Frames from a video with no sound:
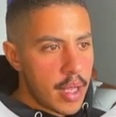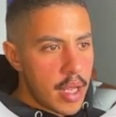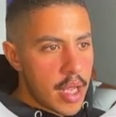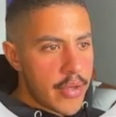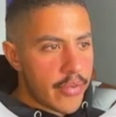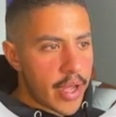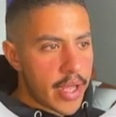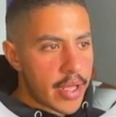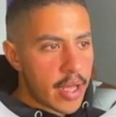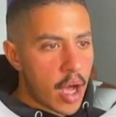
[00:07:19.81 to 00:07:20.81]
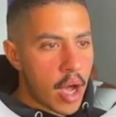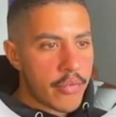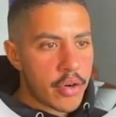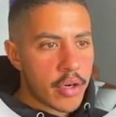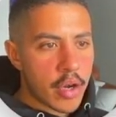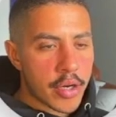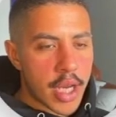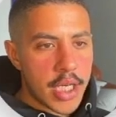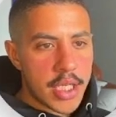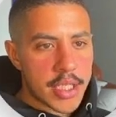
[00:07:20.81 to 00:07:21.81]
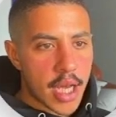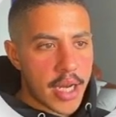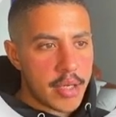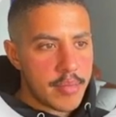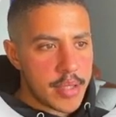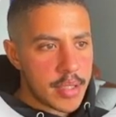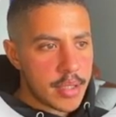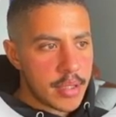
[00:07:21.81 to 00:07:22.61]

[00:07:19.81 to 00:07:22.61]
If I hover on any of these items,